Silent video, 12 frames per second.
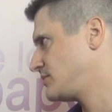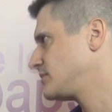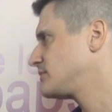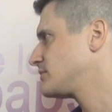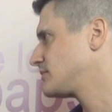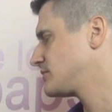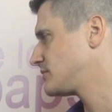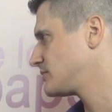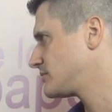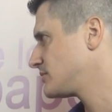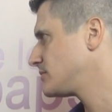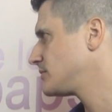
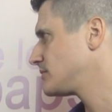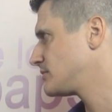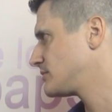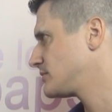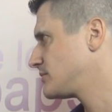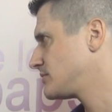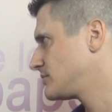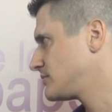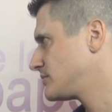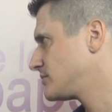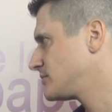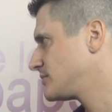
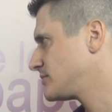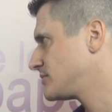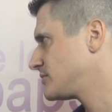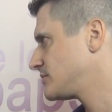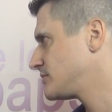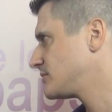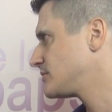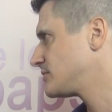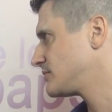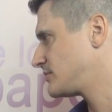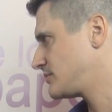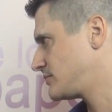
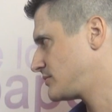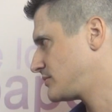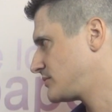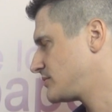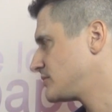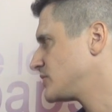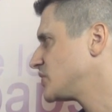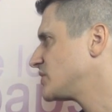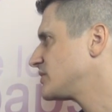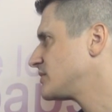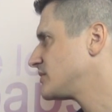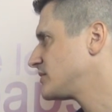
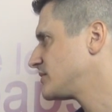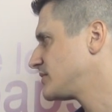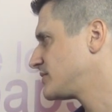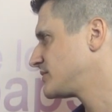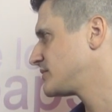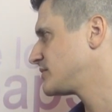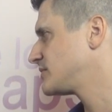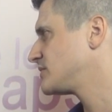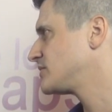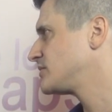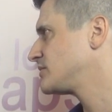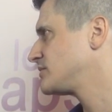
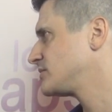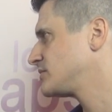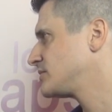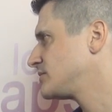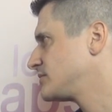No words are spoken by the person on screen.